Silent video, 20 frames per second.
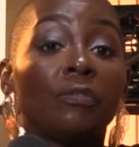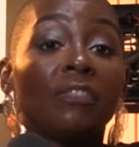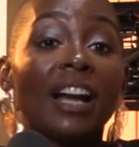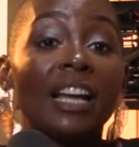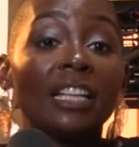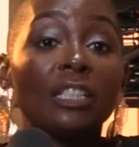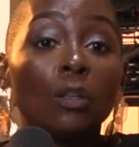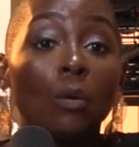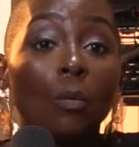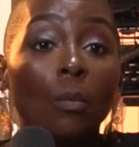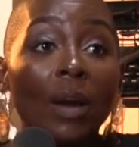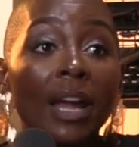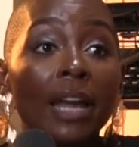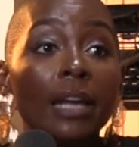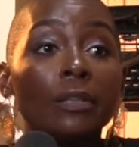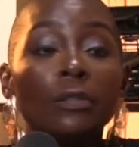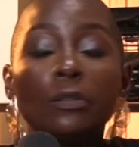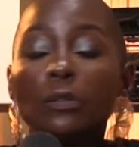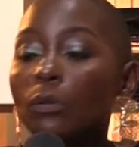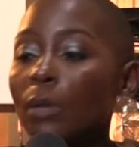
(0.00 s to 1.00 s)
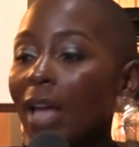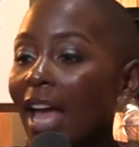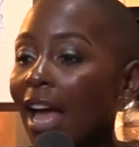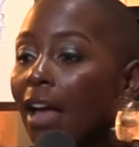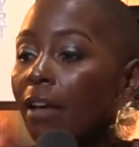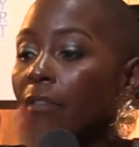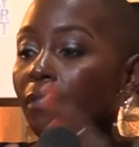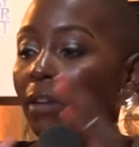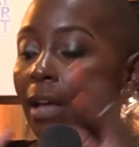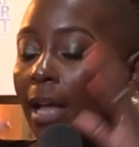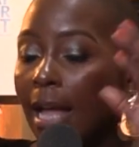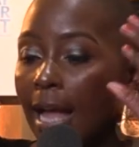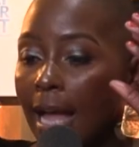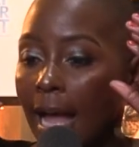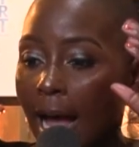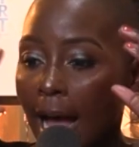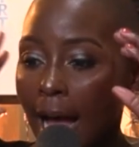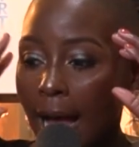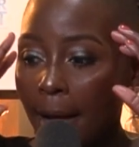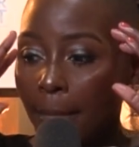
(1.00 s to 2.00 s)
find a ways to have
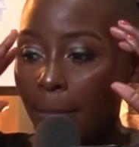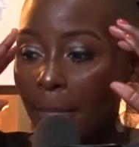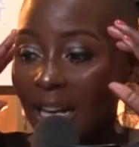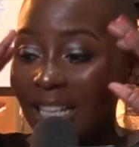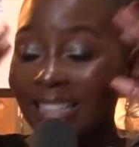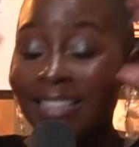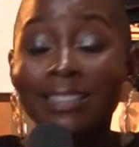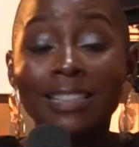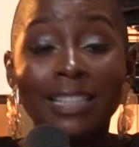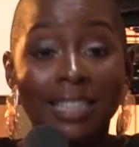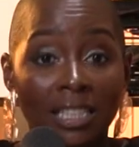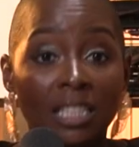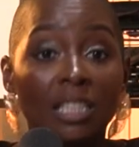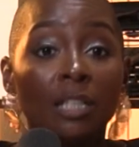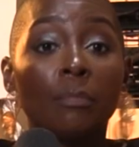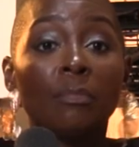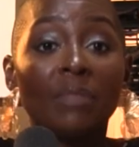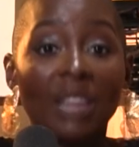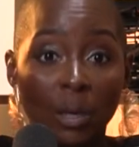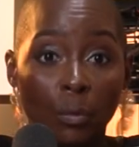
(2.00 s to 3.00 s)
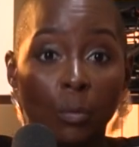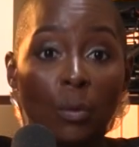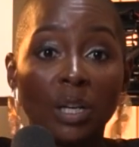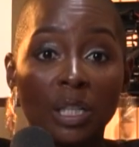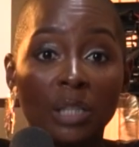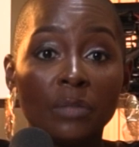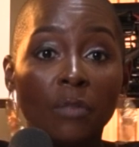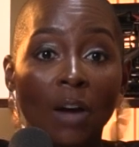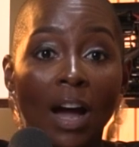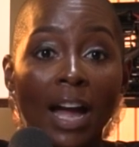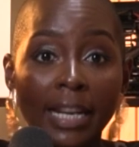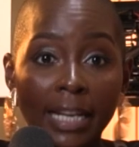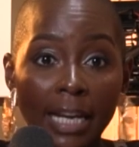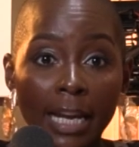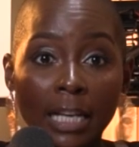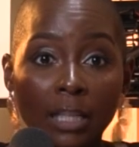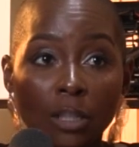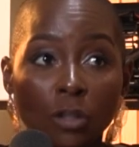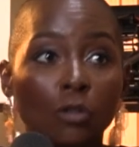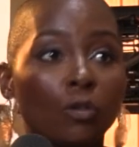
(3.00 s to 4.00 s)
a system that works for our
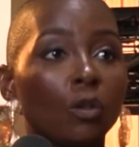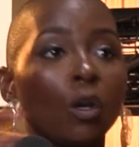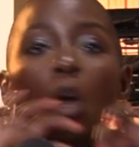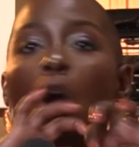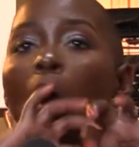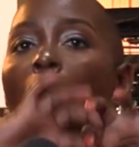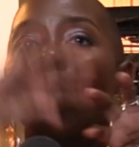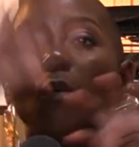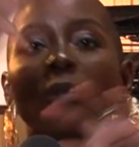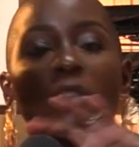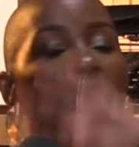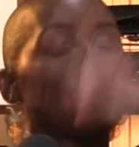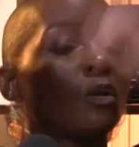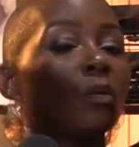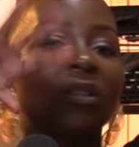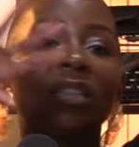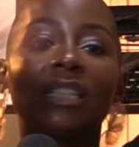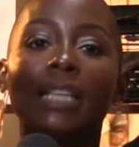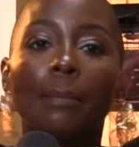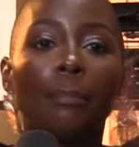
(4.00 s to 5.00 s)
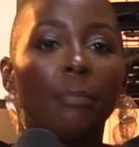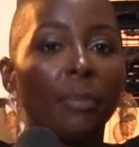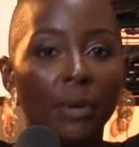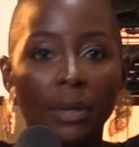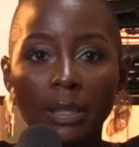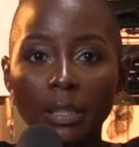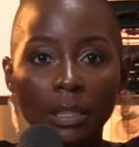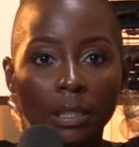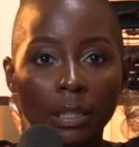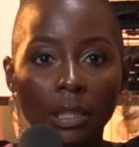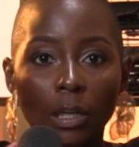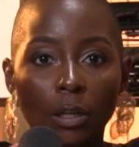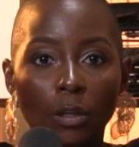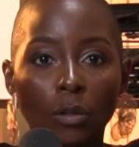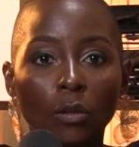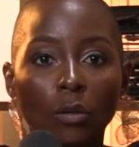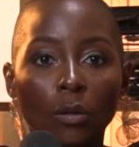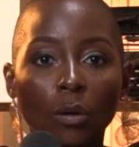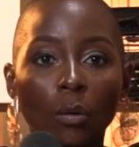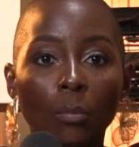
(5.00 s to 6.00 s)
industry. We're so separate,
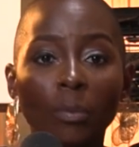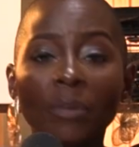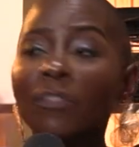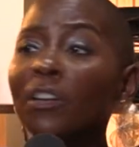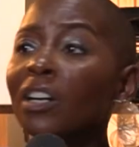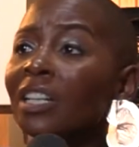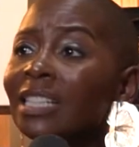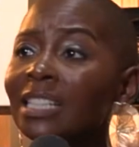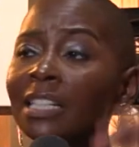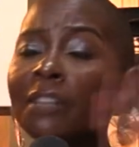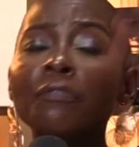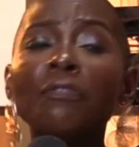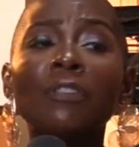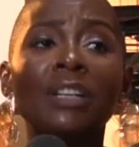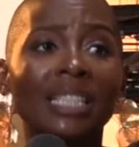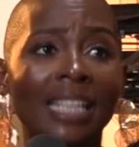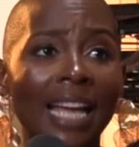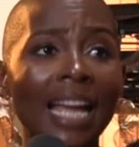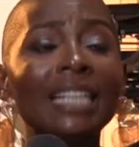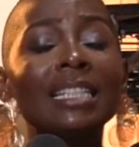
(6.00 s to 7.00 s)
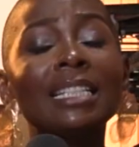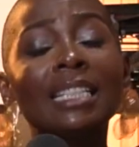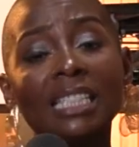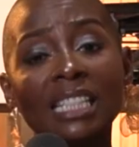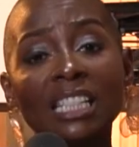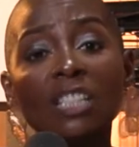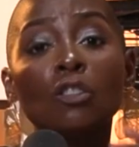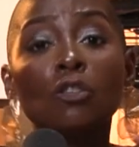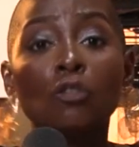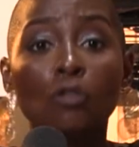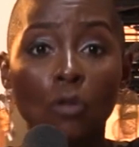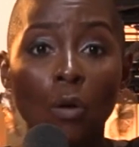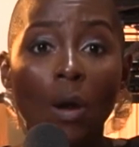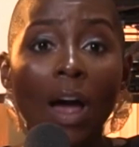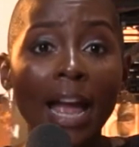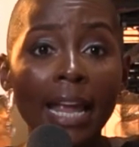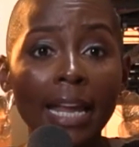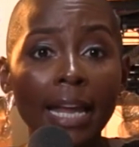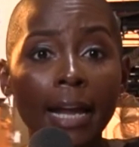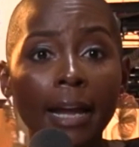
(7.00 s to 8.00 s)
we've got different entities
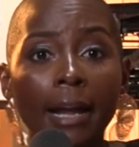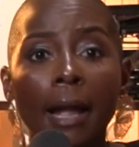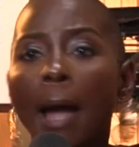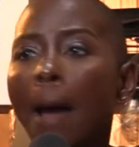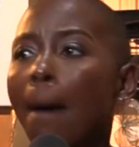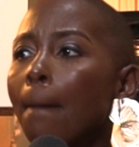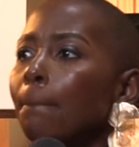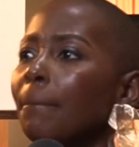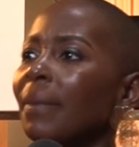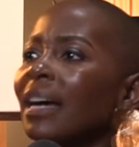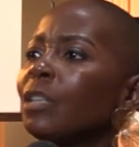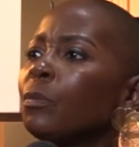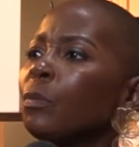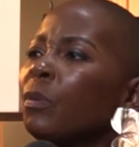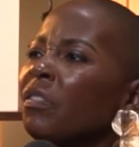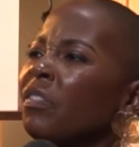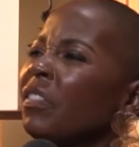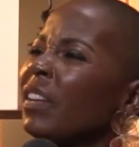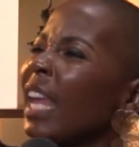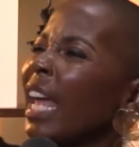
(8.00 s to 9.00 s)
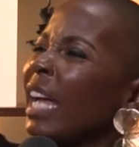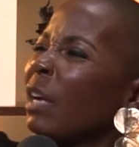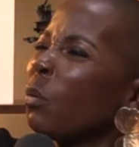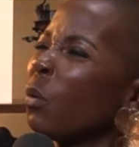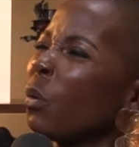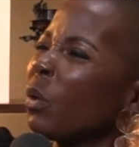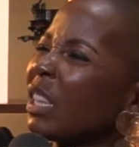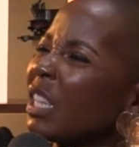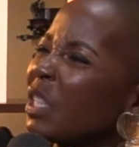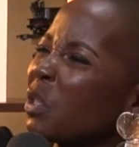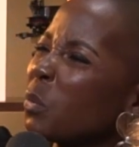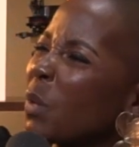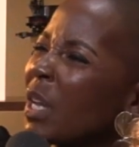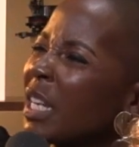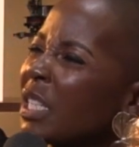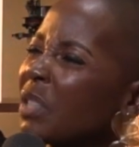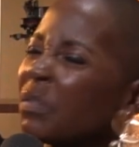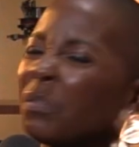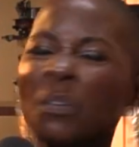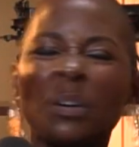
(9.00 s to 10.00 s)
trying, but we feel like, oh, this
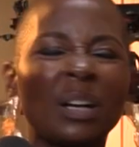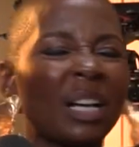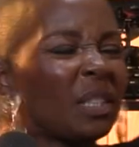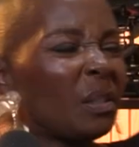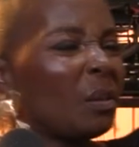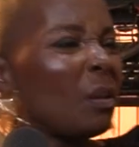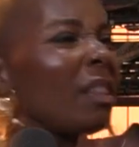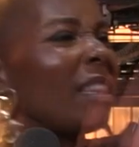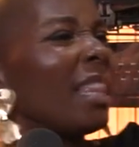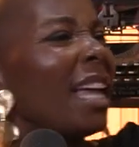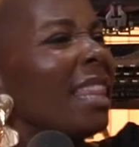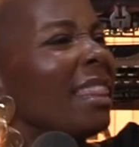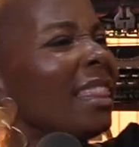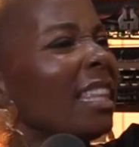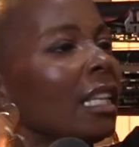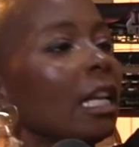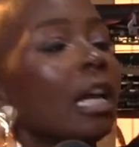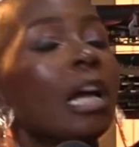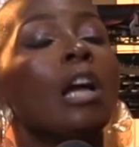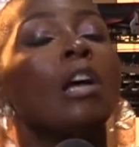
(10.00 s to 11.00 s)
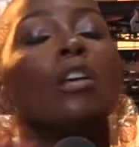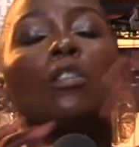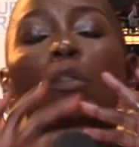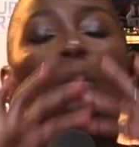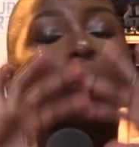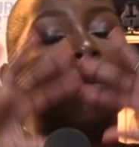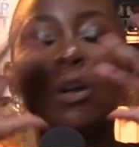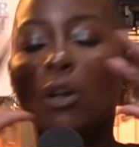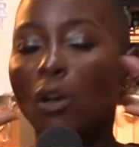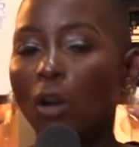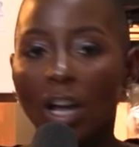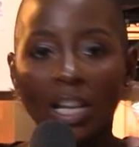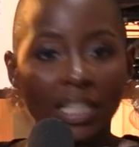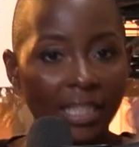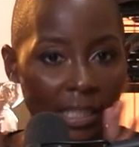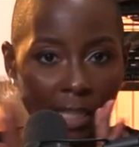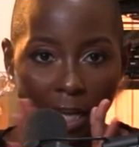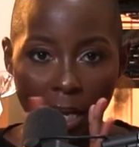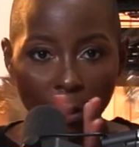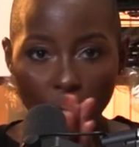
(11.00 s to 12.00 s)
one is focused on that. So we're
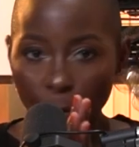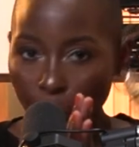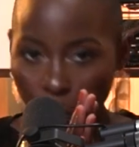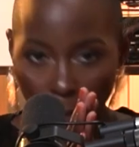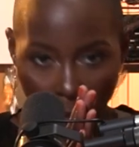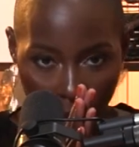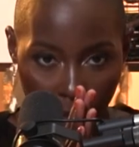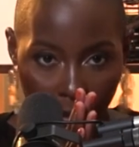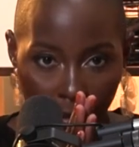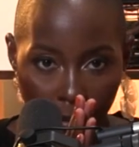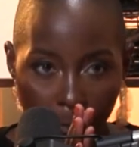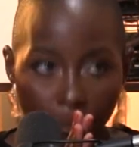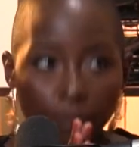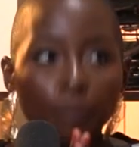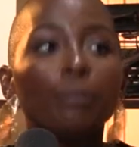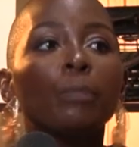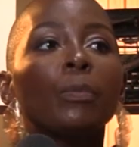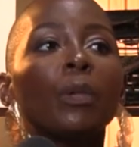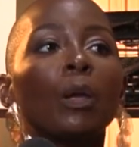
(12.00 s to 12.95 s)
not a unit.